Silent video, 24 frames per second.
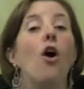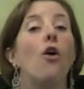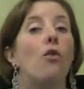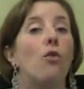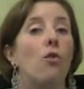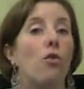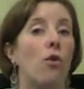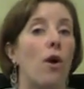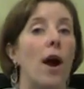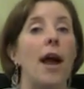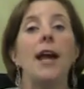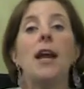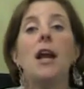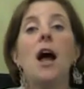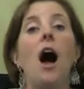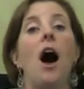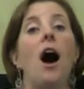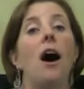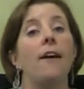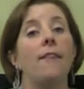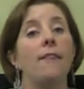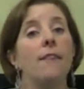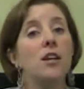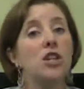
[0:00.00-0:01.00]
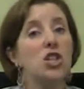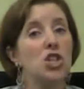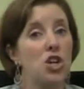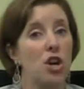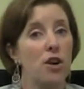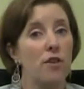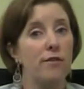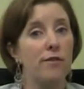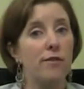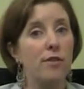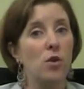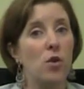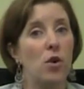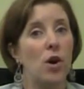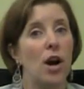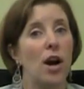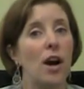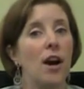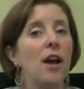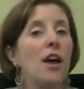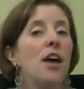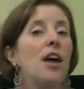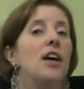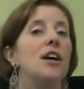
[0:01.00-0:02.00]
right on the show
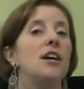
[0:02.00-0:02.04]
floor,